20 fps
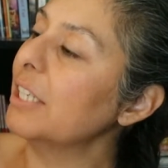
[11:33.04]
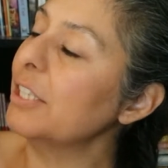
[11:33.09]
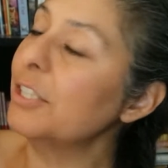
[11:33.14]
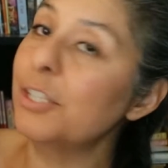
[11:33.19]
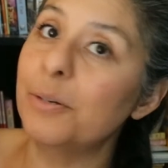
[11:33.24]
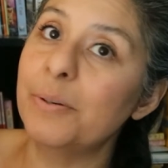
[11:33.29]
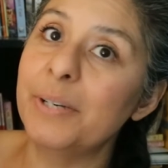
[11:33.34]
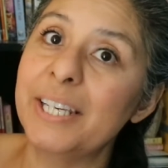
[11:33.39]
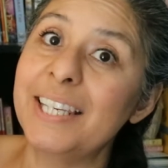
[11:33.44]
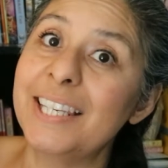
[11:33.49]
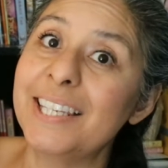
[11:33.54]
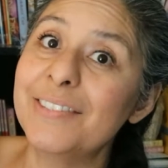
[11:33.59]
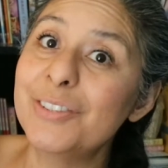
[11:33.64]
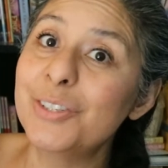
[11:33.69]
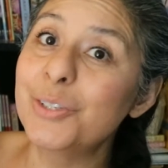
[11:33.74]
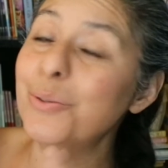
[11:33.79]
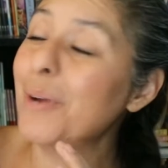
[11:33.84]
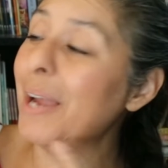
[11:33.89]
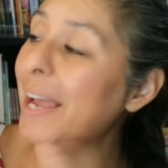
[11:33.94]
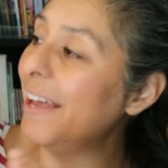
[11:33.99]
So it
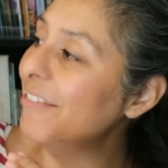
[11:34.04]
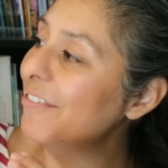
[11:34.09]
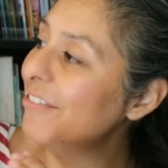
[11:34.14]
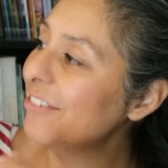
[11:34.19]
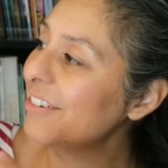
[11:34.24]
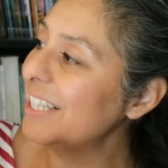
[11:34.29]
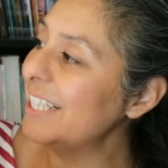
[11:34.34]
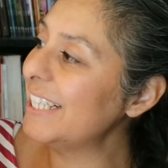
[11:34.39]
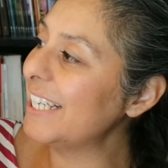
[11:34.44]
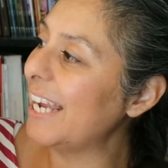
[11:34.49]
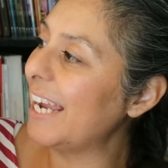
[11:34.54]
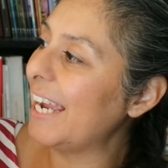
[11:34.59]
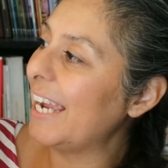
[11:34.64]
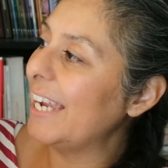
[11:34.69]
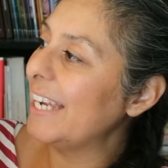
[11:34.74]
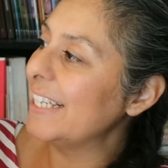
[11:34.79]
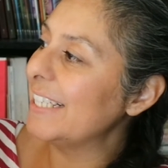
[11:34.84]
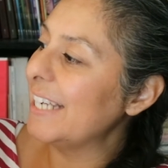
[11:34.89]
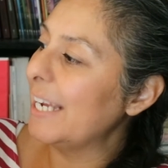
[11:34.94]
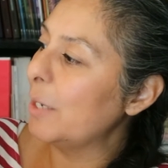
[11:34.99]
gives you every
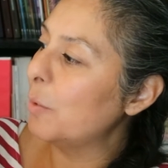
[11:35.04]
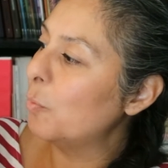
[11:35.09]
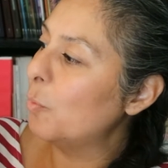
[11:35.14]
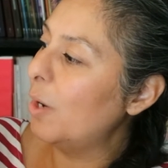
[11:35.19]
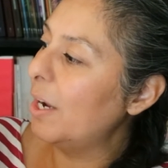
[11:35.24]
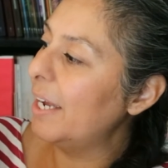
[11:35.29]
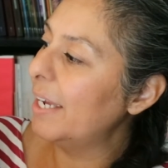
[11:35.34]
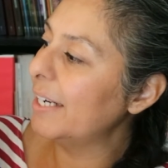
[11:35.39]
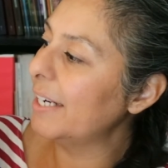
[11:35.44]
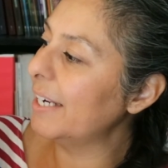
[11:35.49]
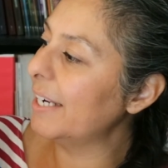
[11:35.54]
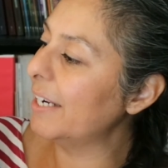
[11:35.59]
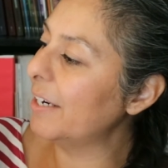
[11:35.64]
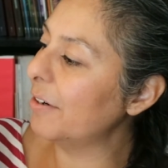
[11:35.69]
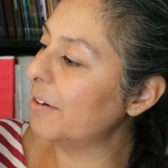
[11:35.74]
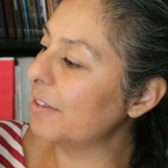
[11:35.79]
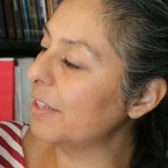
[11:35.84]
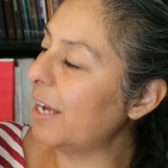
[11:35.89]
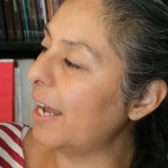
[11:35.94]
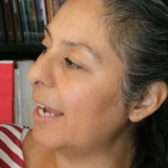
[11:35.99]
day, day 1,
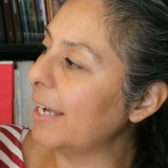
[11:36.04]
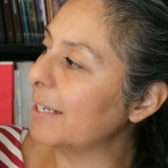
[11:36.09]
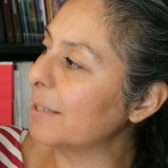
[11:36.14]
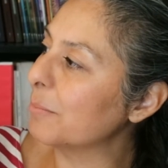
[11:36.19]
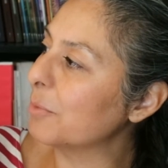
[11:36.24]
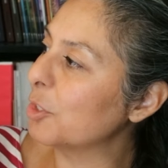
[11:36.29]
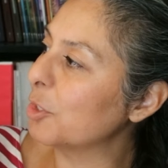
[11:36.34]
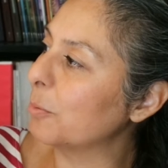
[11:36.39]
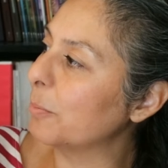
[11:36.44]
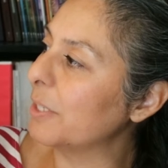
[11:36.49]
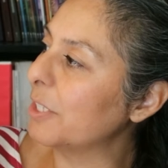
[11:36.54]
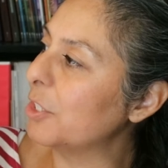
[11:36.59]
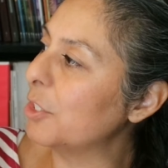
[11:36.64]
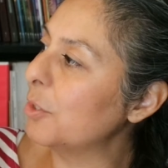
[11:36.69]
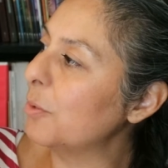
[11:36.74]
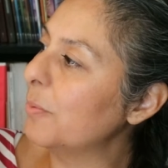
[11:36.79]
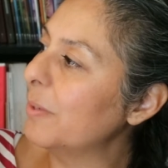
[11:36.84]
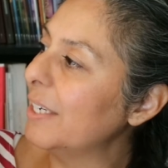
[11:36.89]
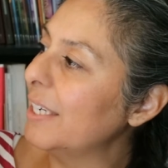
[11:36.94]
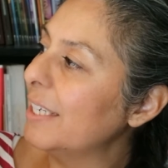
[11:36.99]
here are the items you'll be
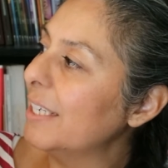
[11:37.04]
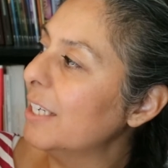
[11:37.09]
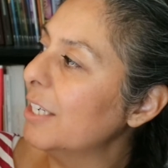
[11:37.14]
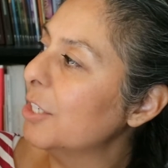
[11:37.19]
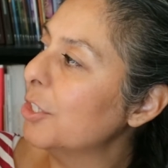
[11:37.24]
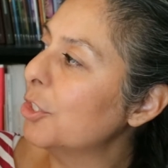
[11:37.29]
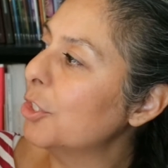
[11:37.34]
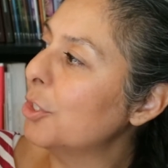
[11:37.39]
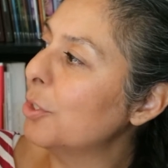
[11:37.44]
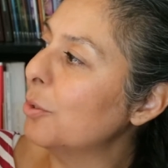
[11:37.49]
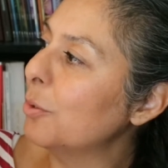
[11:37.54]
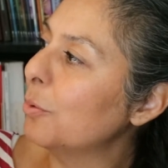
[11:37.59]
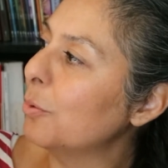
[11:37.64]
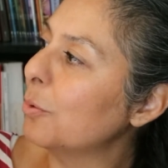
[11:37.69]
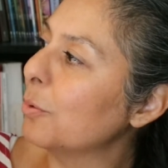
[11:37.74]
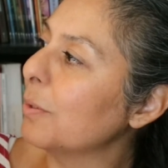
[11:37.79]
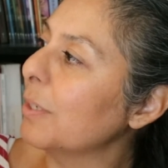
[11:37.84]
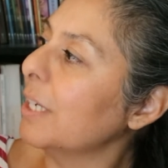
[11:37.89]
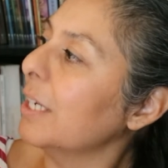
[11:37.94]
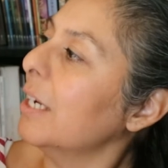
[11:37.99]
doing, 2,
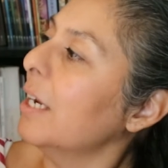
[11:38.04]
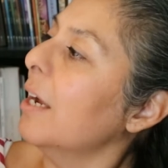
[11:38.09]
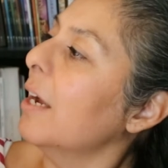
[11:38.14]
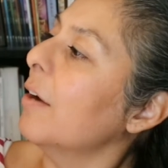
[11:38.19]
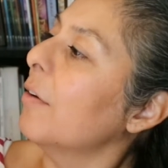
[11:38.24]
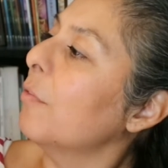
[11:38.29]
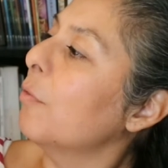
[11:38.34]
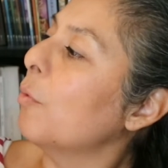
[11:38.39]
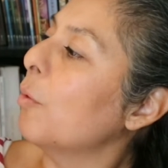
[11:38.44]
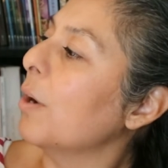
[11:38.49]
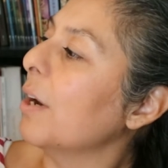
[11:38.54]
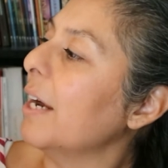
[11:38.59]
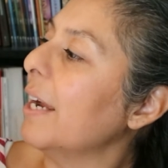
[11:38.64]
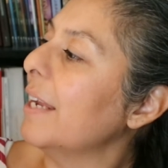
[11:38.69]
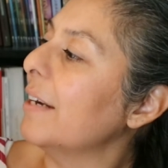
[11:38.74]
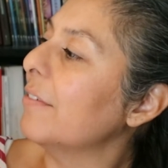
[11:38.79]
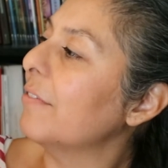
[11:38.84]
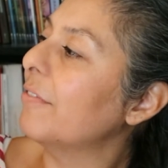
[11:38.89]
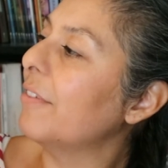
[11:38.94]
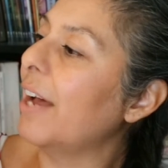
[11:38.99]
3, 4,
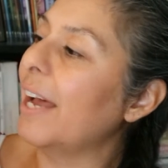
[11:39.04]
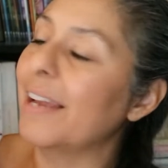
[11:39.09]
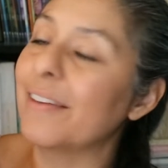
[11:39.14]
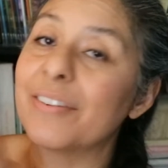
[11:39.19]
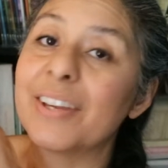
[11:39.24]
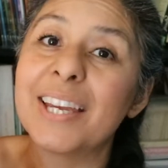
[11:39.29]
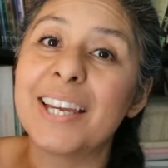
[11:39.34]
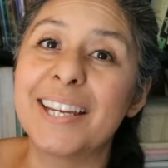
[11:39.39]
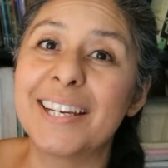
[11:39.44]
and 5.